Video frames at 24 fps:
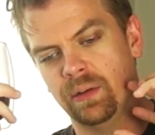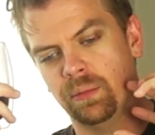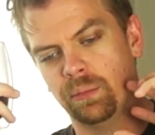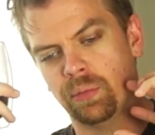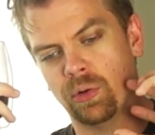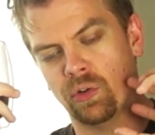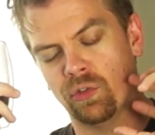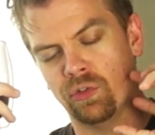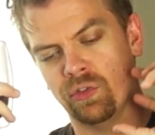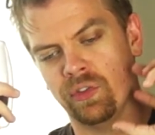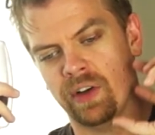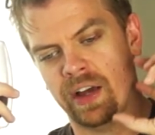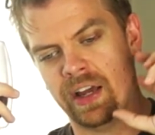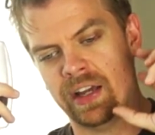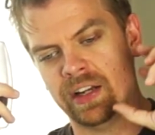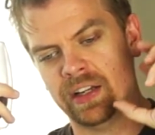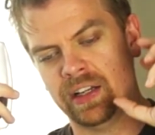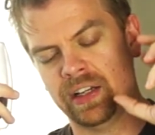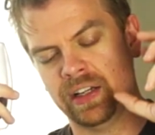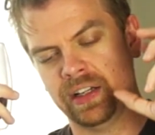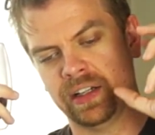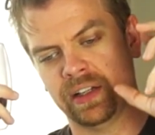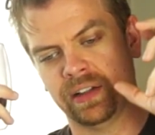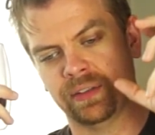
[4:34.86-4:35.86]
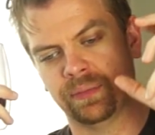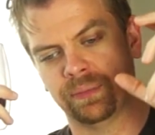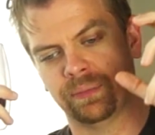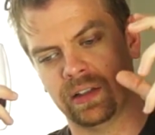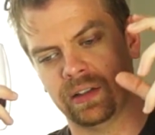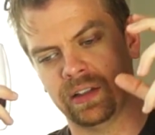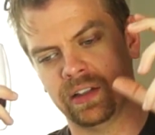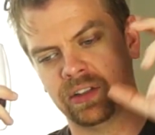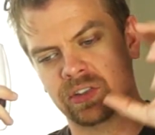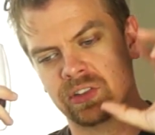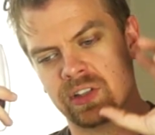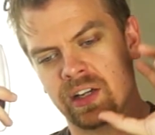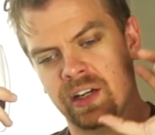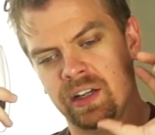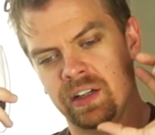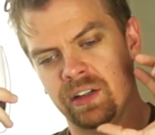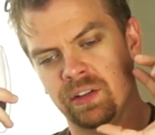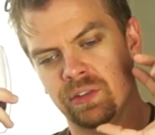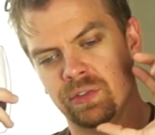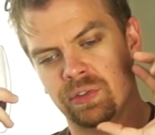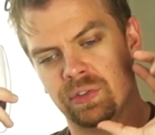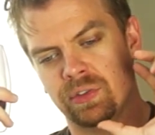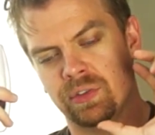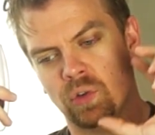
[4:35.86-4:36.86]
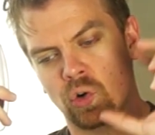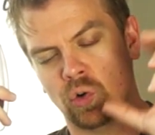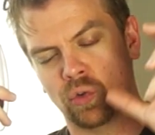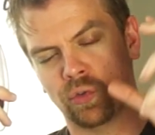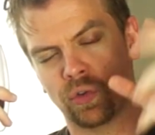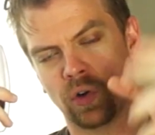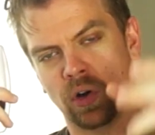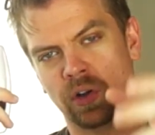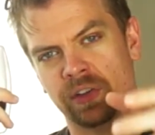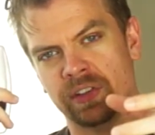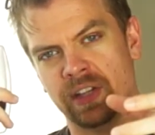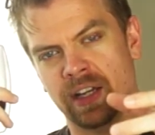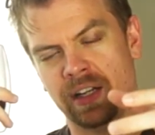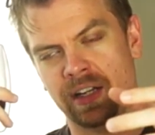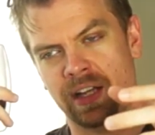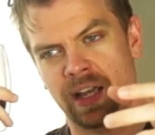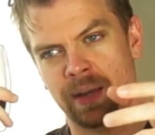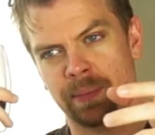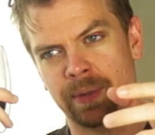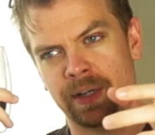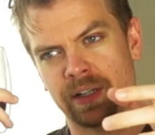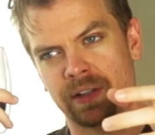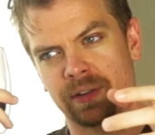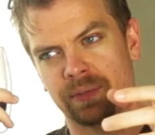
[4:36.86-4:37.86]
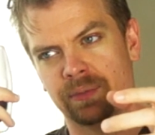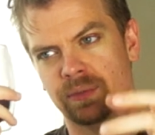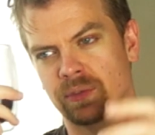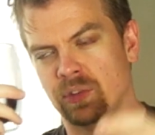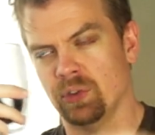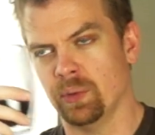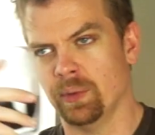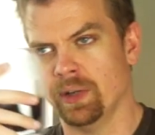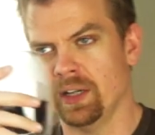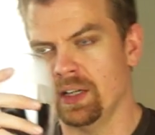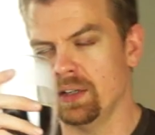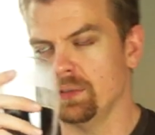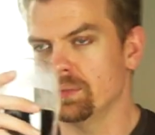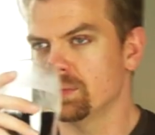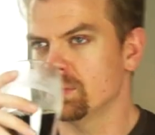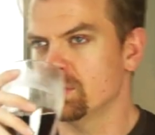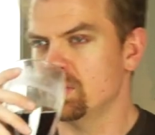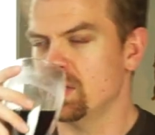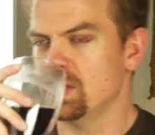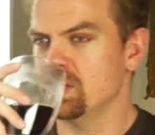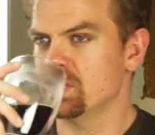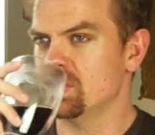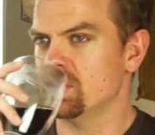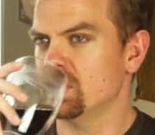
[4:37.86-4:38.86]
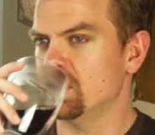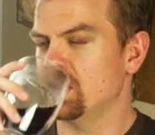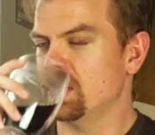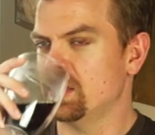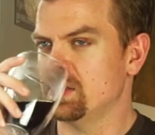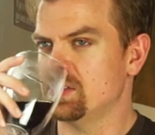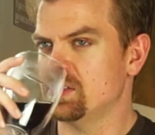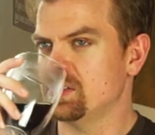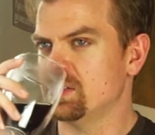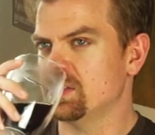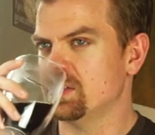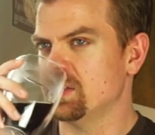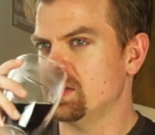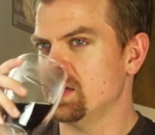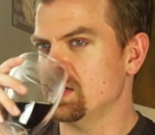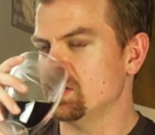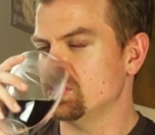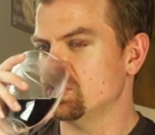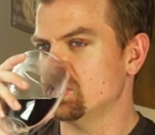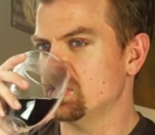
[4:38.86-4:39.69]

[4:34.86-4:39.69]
providing this kind of overall dynamic. So when I taste it, I take a